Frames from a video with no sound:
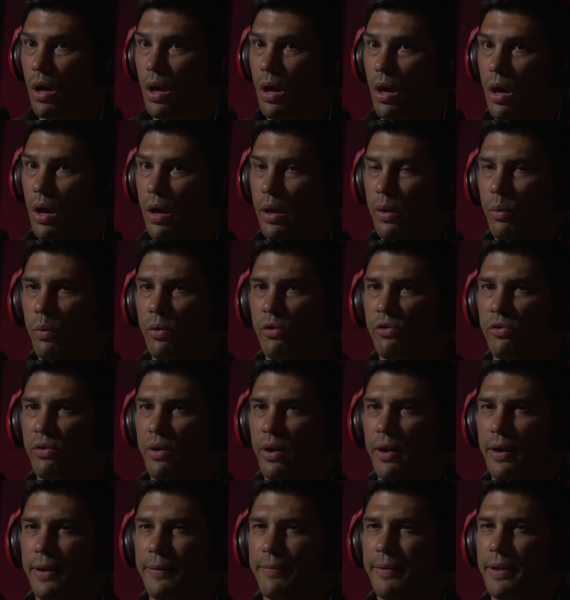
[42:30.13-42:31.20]
It was
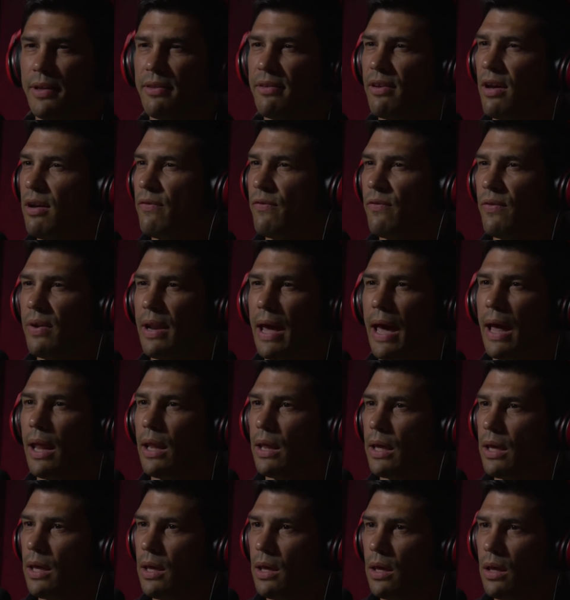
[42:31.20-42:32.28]
the tough
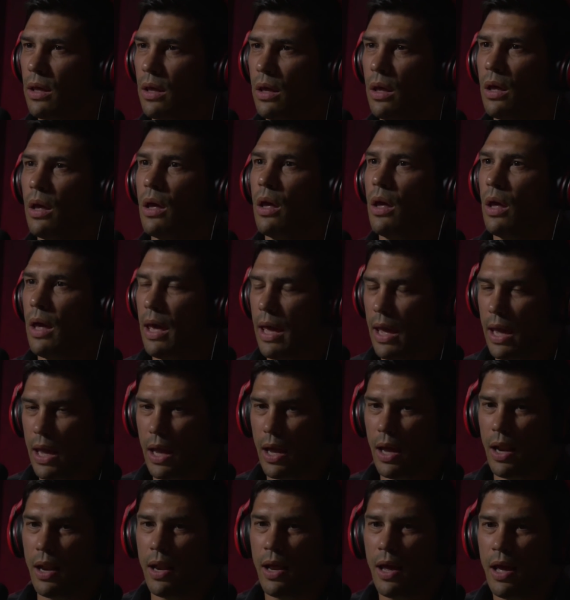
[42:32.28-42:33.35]
finale. Mm-hmm,
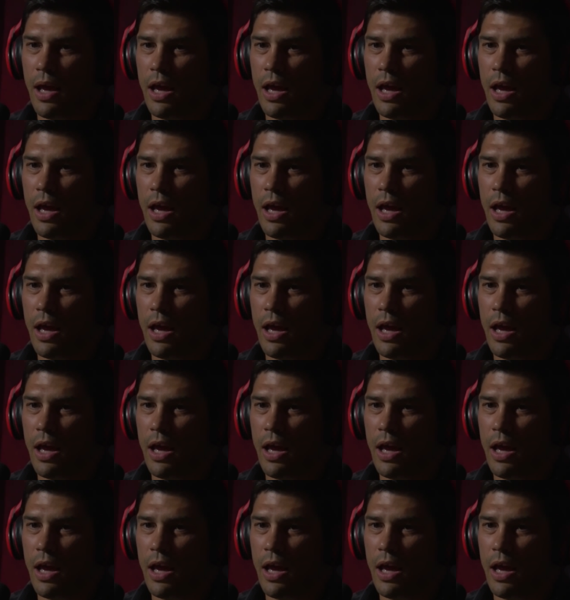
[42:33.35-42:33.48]
and